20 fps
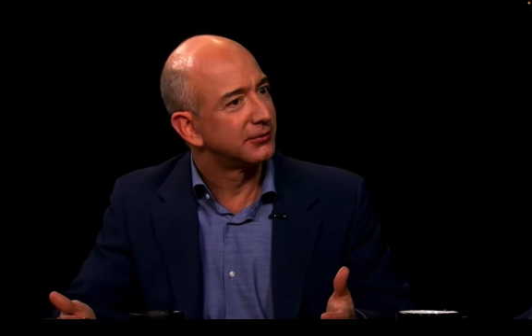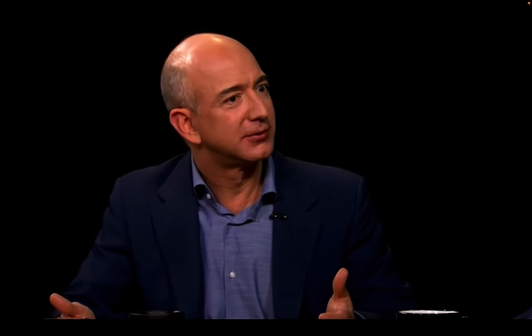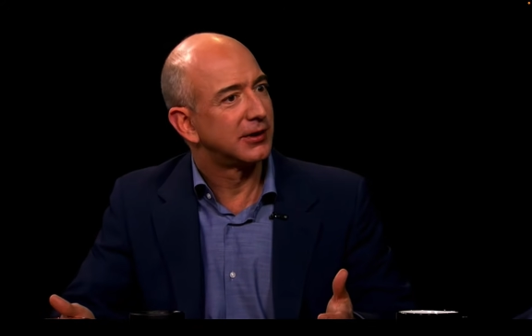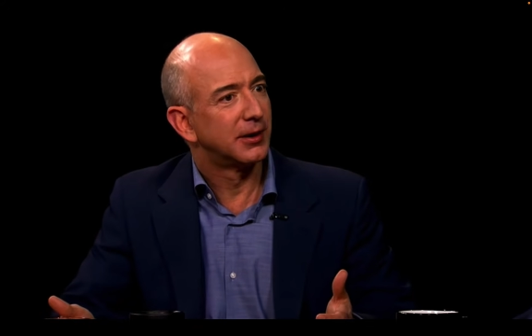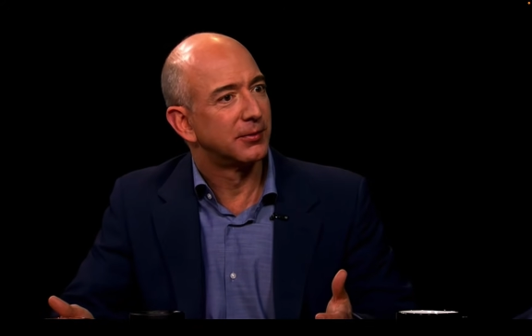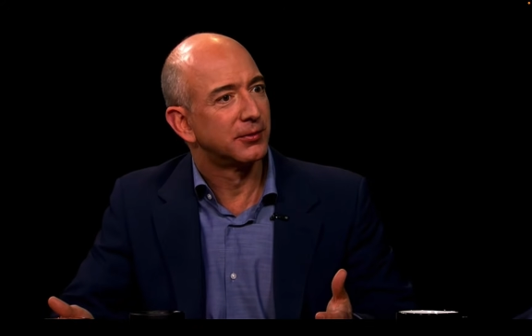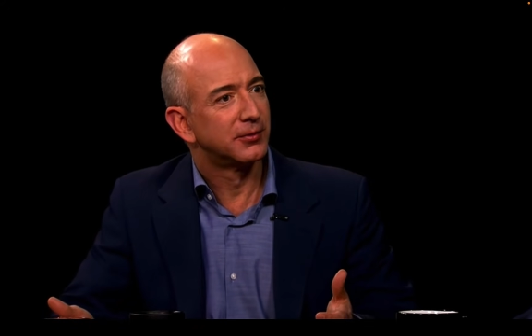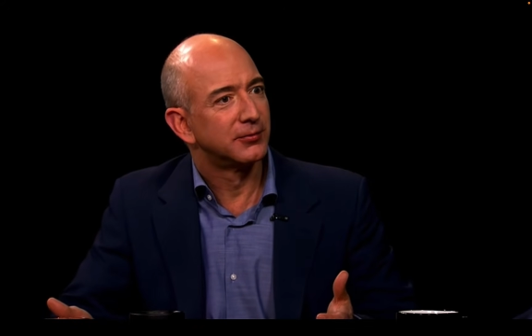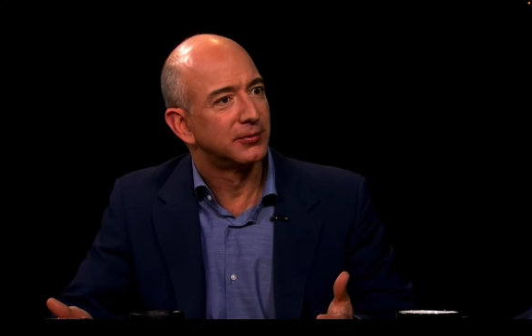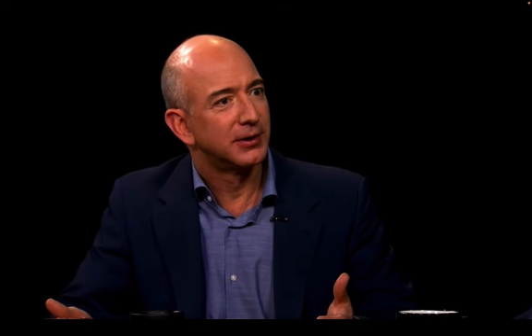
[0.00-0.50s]

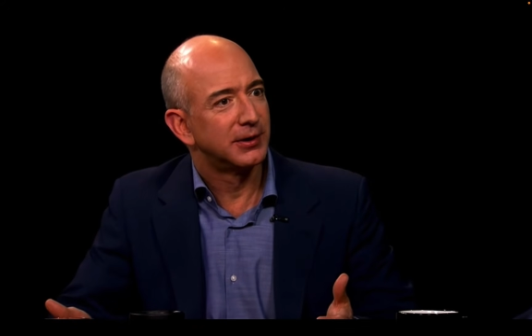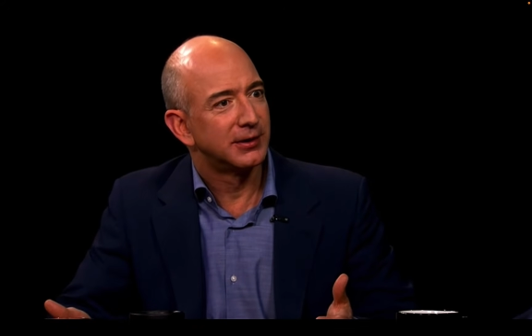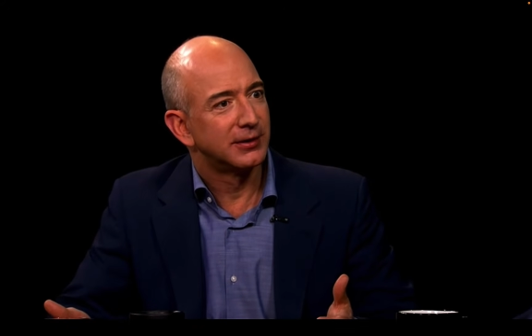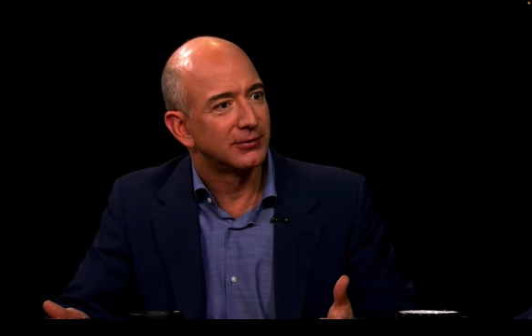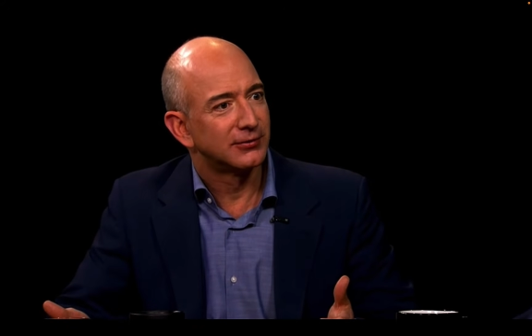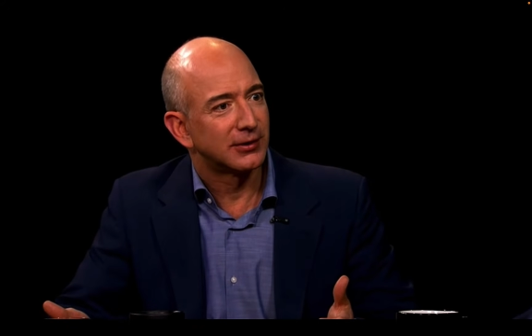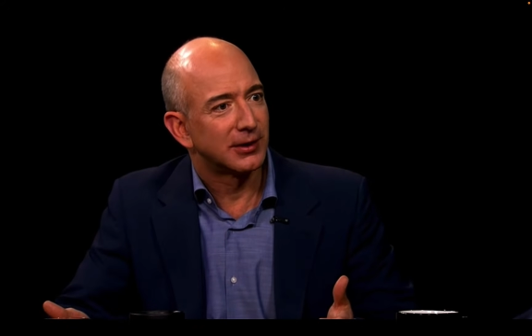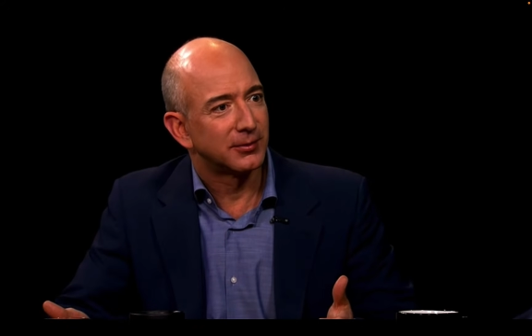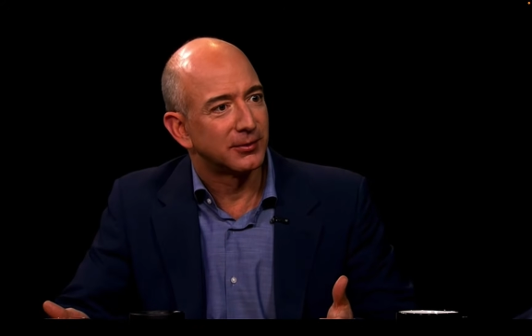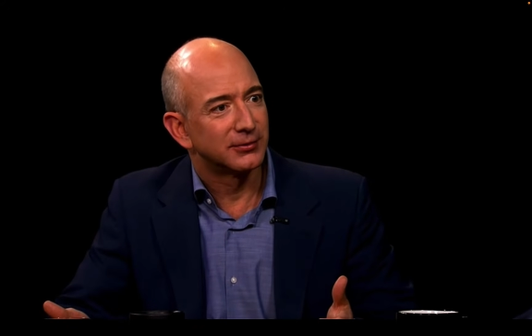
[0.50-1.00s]
table reading
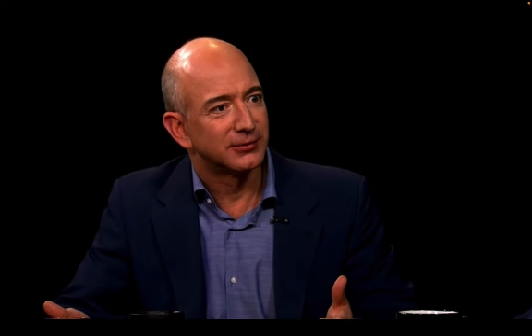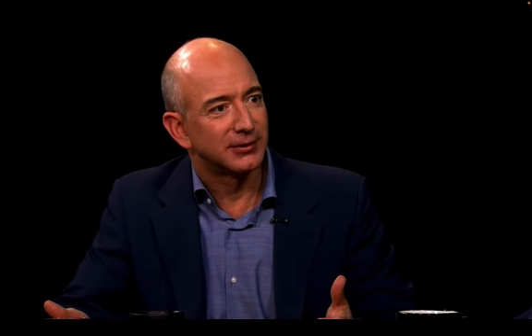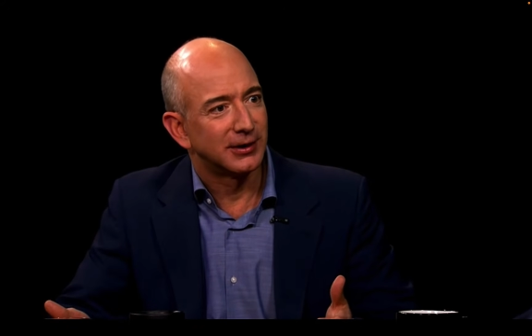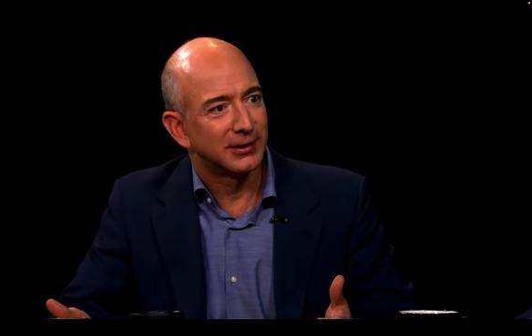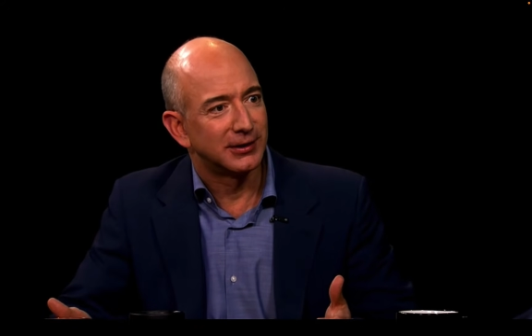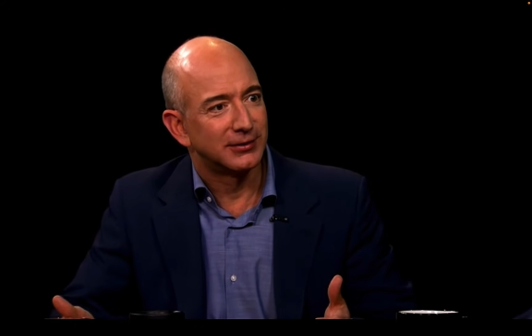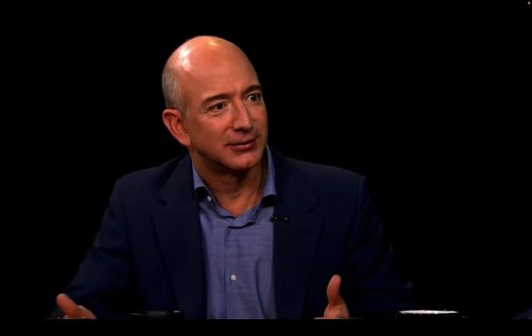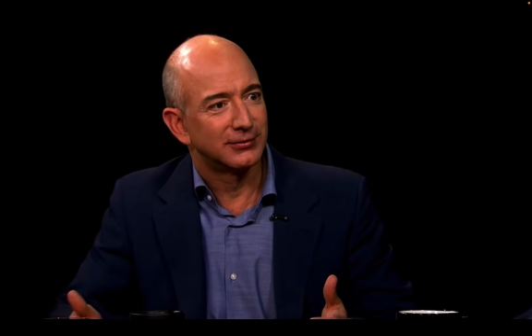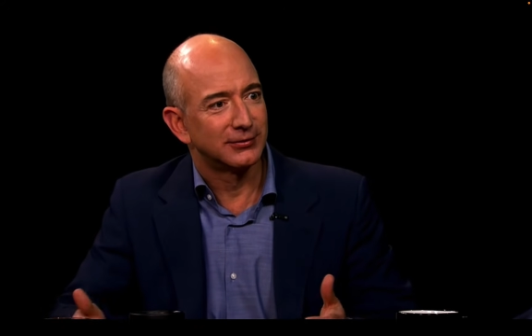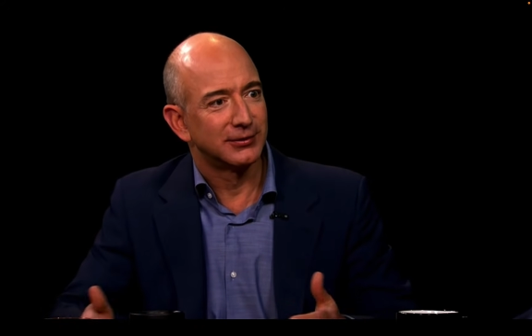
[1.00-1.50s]

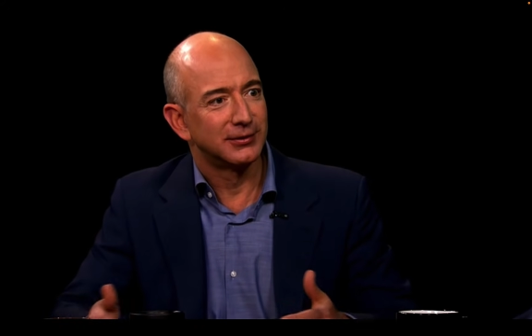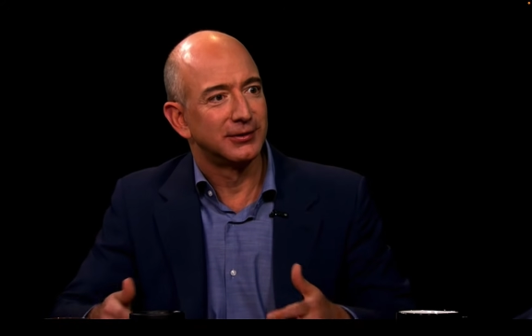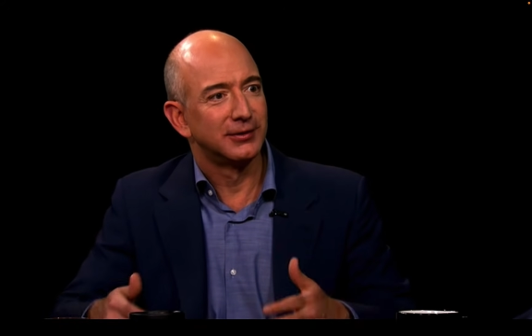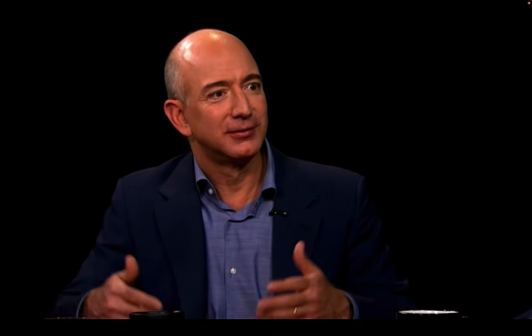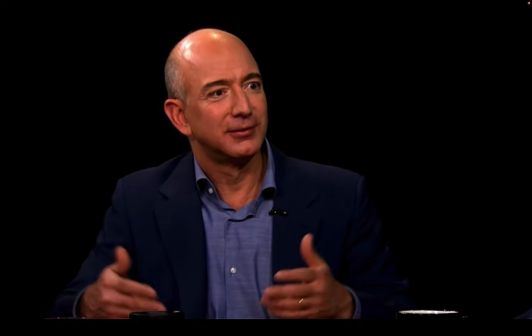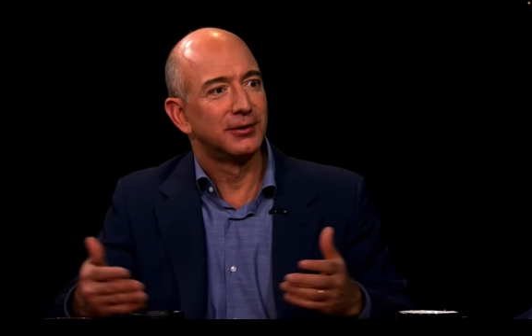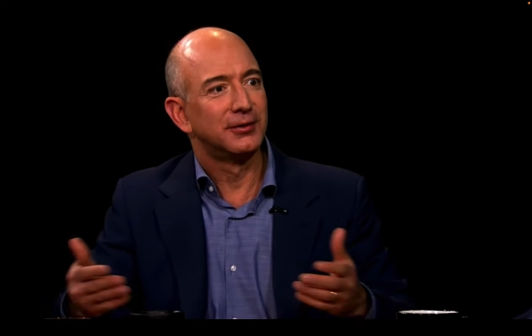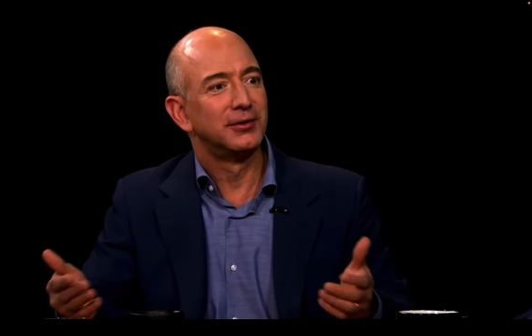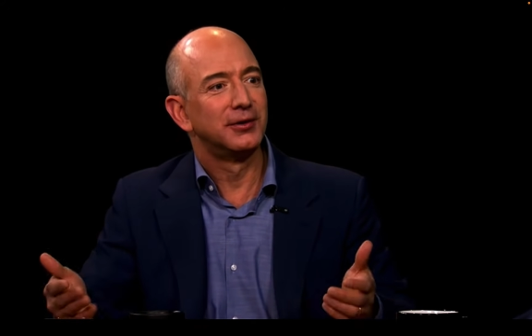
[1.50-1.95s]
simultaneously.